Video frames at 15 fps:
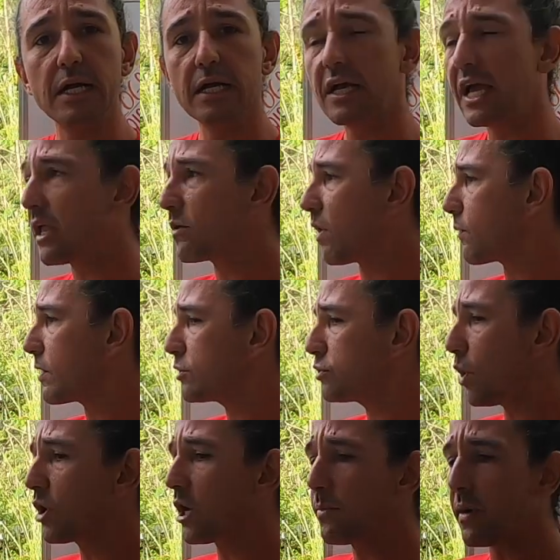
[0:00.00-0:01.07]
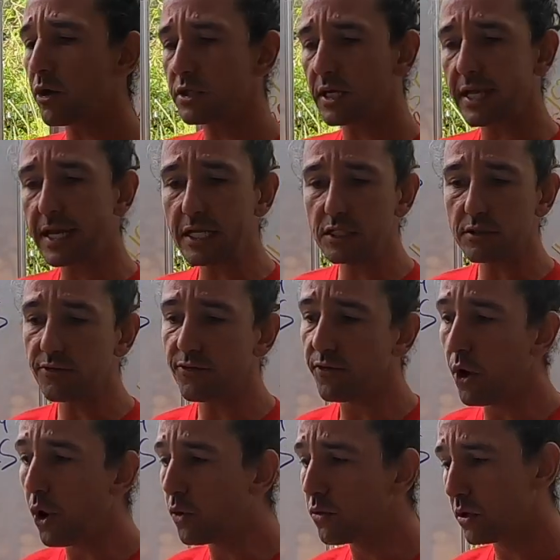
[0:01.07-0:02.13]
And when we talk about energy
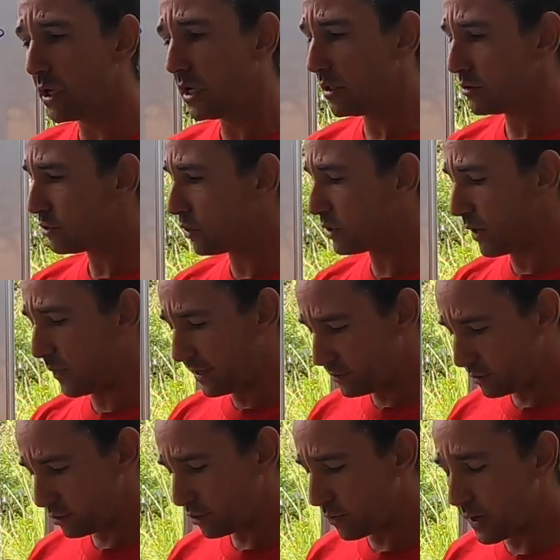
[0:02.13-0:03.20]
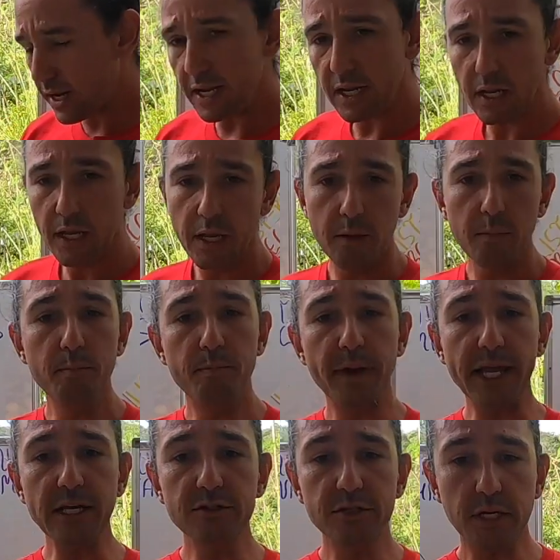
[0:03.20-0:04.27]
flow, so there is three
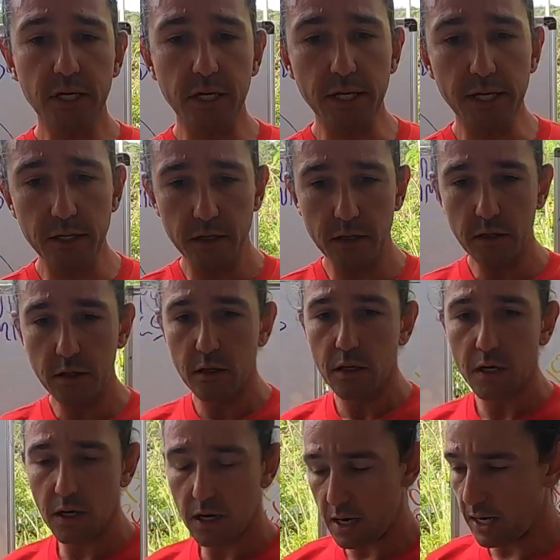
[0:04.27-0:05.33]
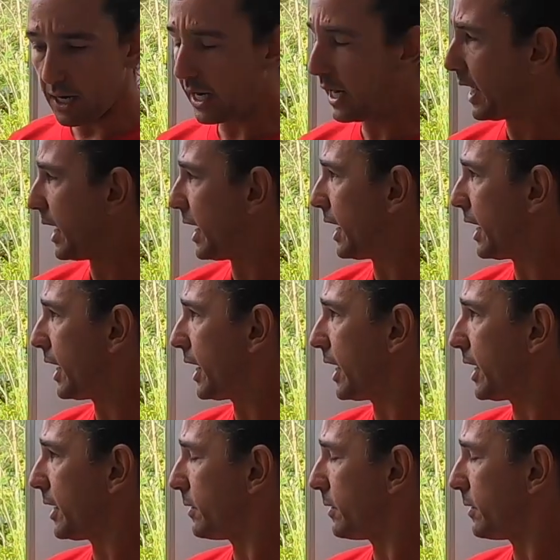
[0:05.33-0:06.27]
basically parameters